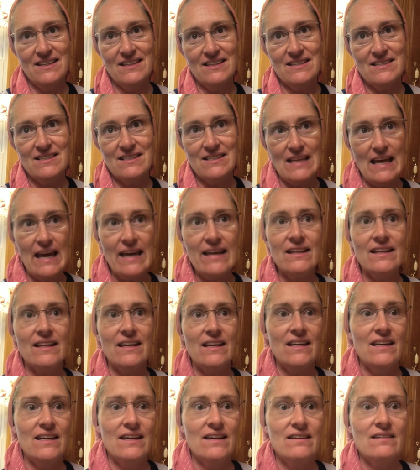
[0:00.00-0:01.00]

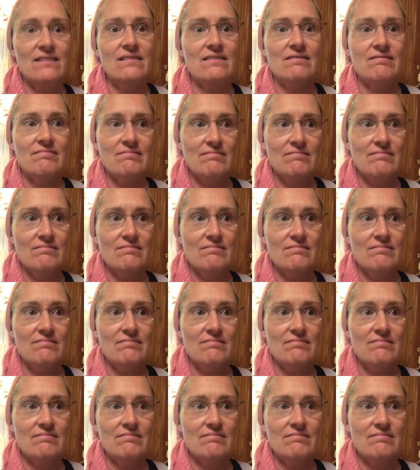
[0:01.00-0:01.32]
slightly